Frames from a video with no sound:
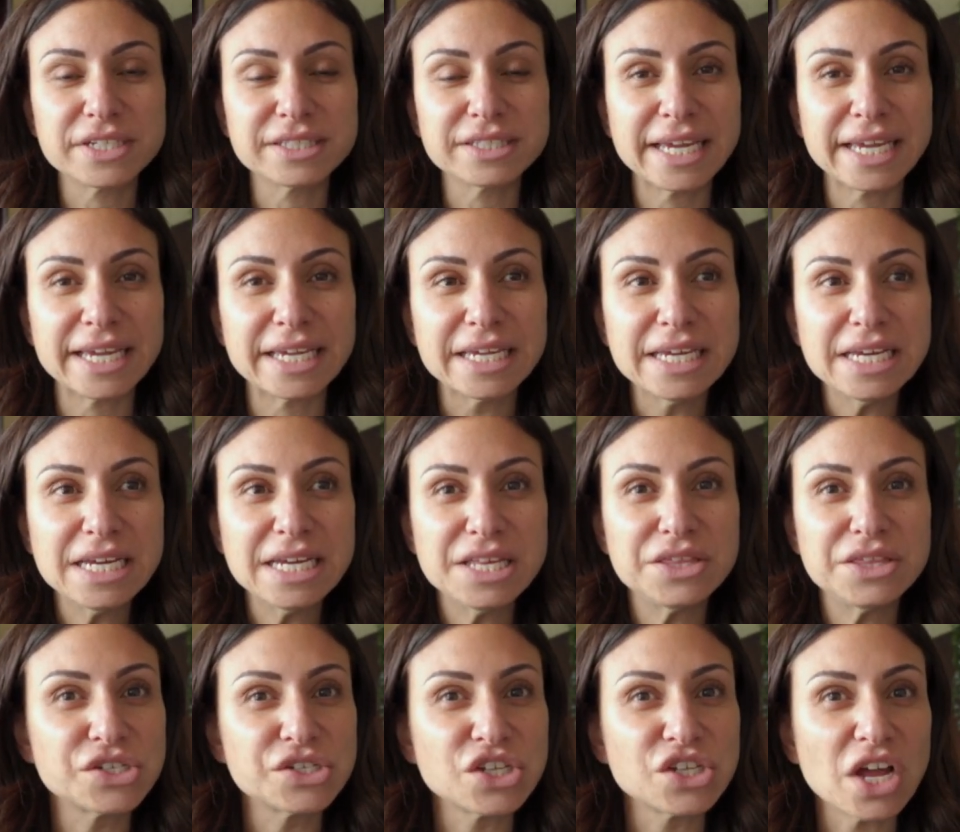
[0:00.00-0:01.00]
Like
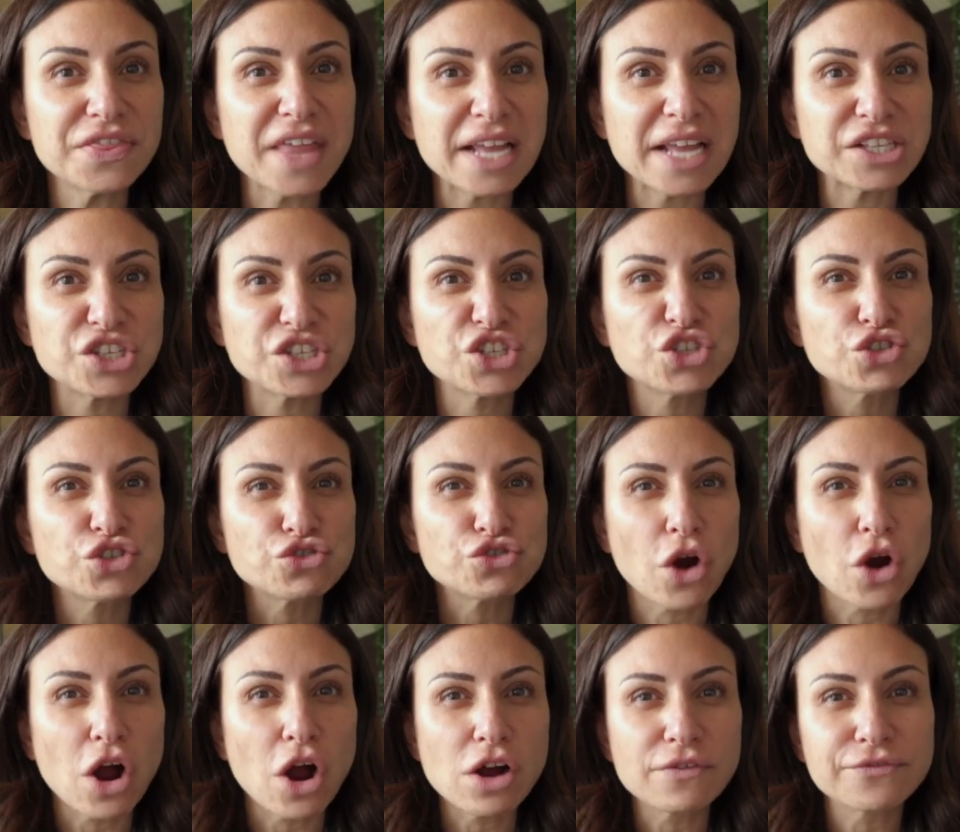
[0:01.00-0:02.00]
there's not that
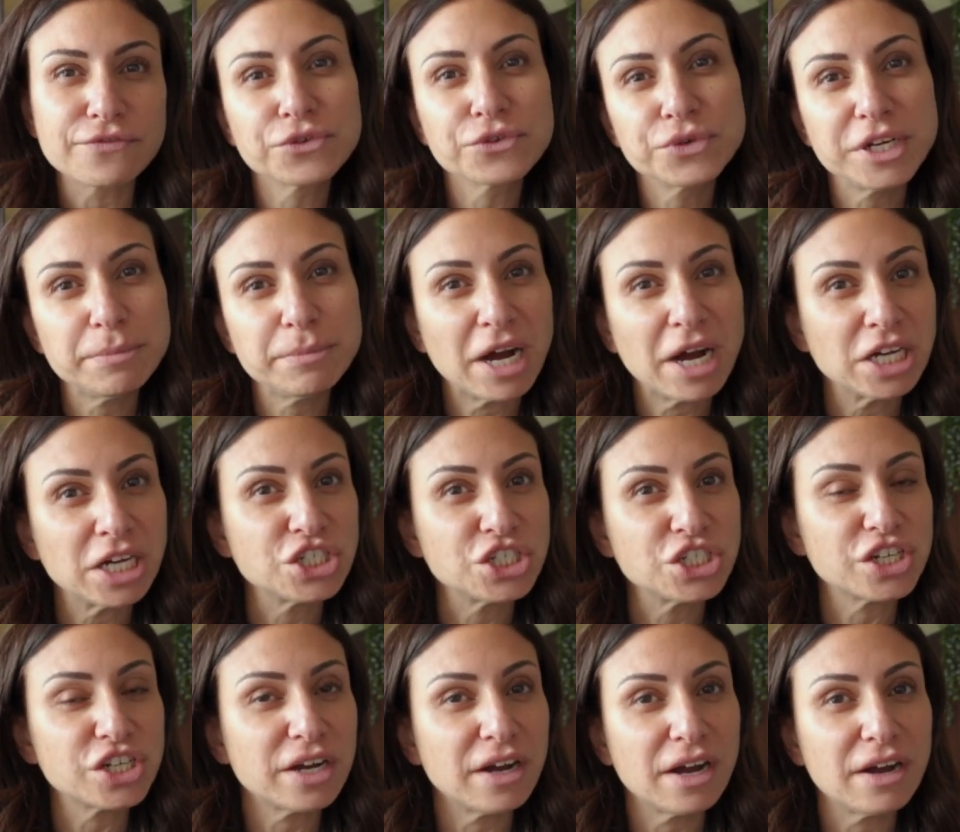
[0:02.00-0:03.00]
strong fruity
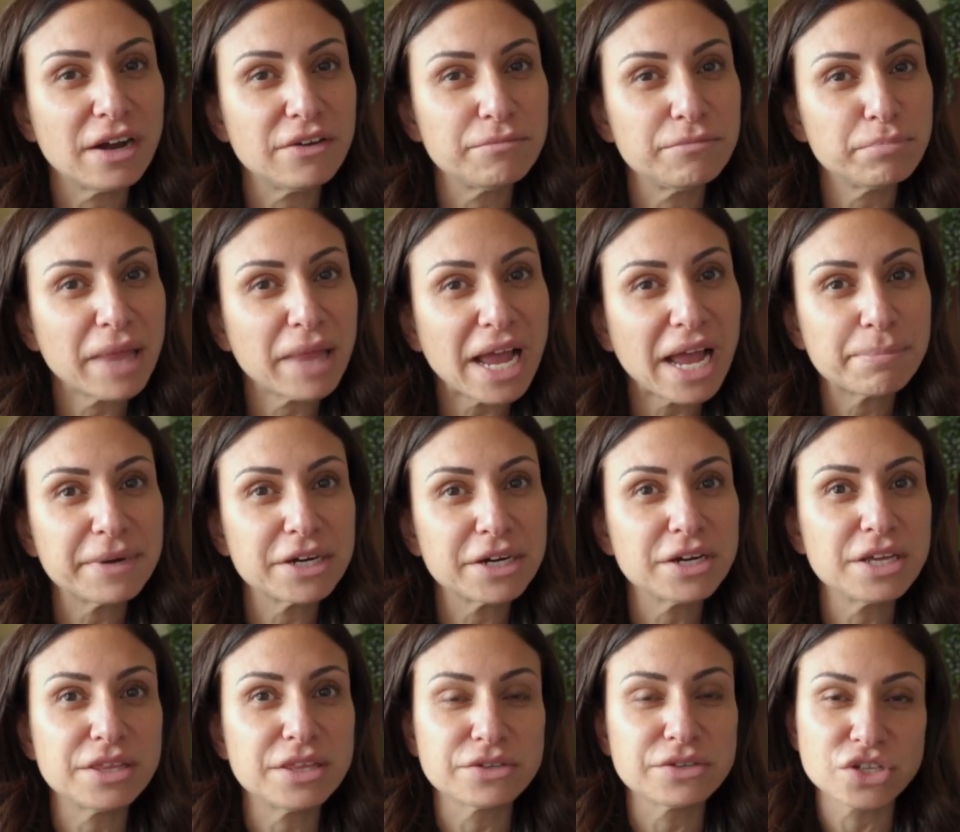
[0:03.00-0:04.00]
punch of
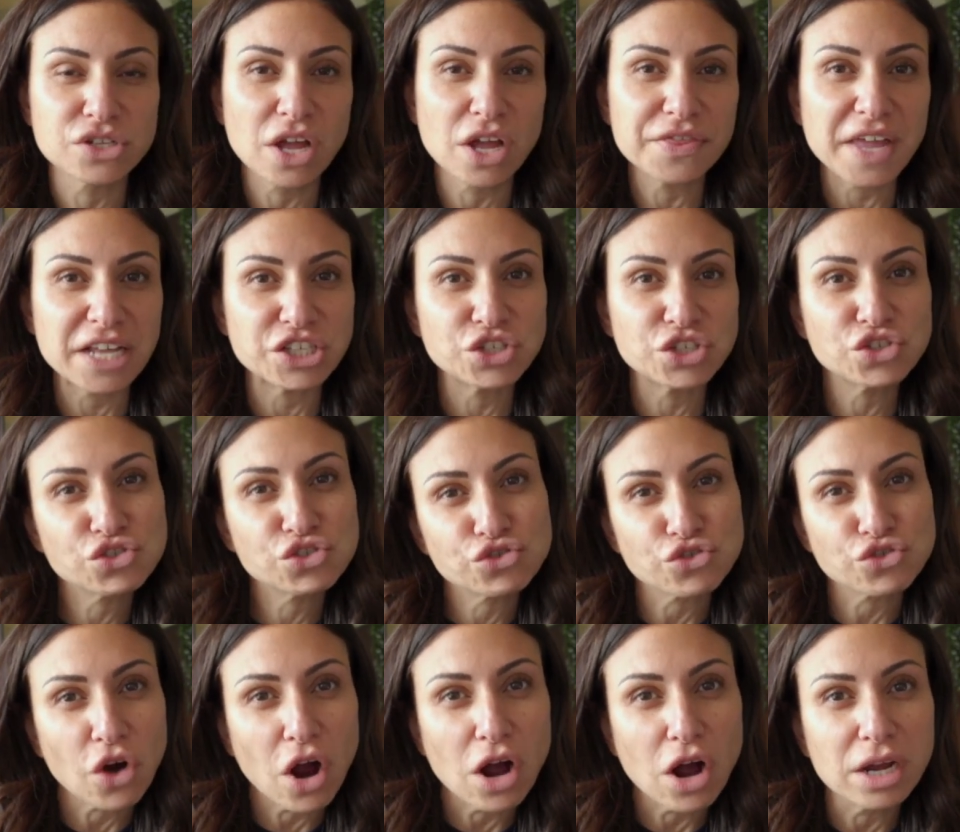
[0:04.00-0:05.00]
blackberry. There's not that
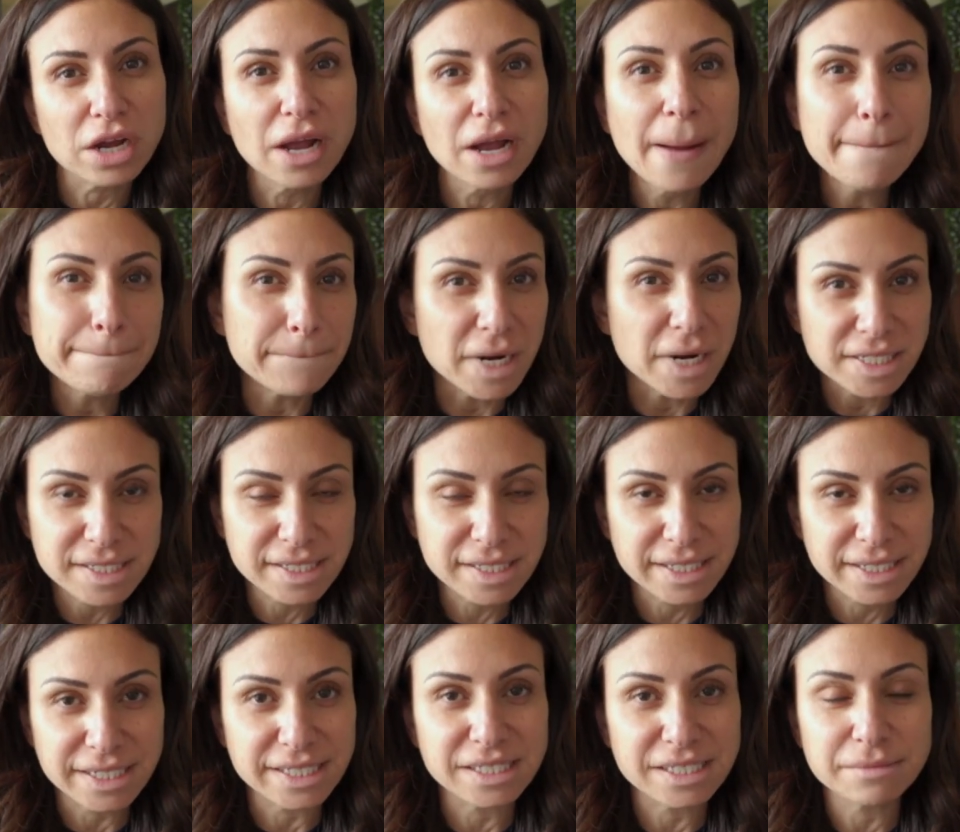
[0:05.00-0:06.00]
strong
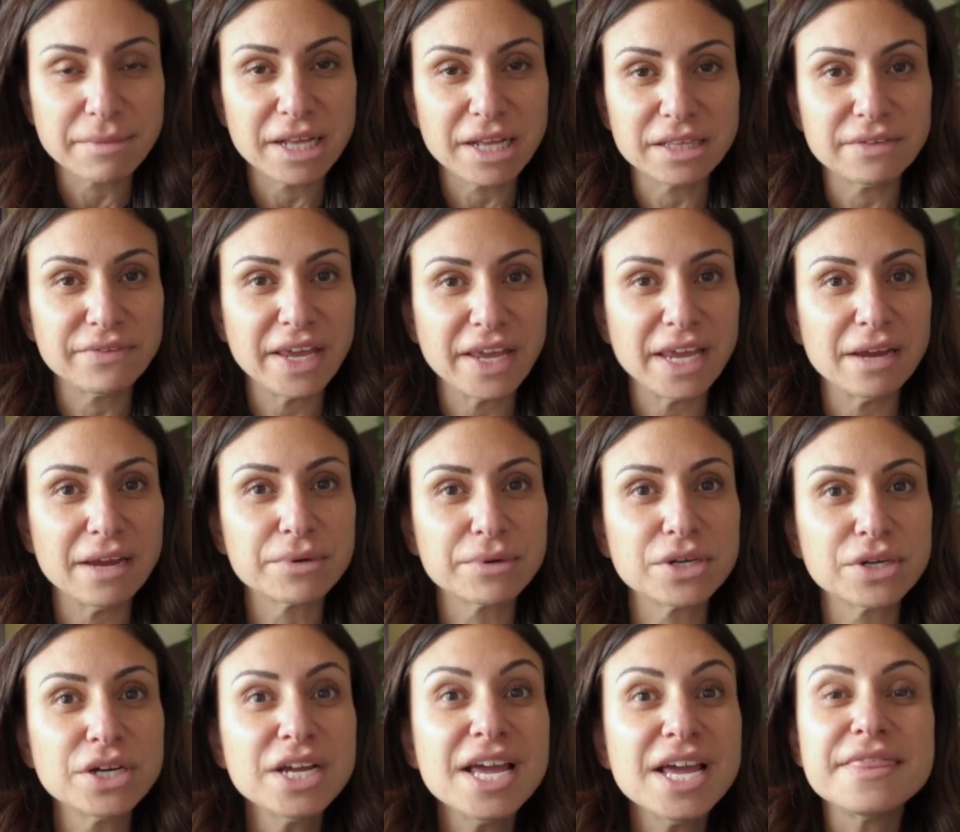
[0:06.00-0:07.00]
musky smell of
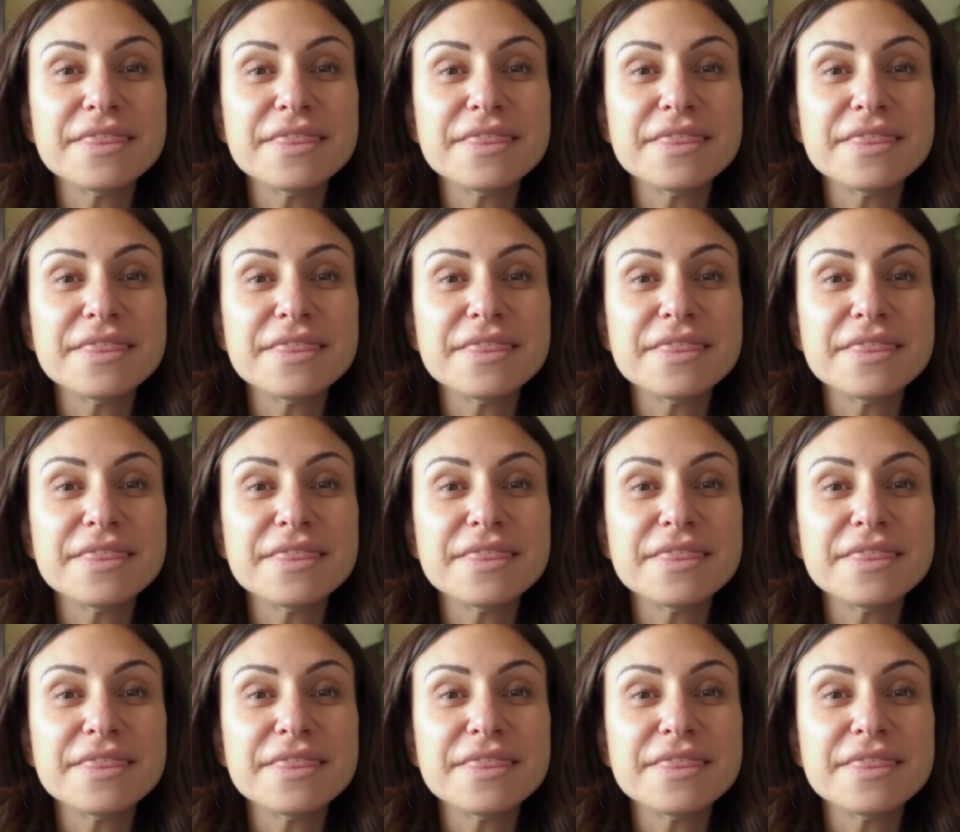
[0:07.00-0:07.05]
amber.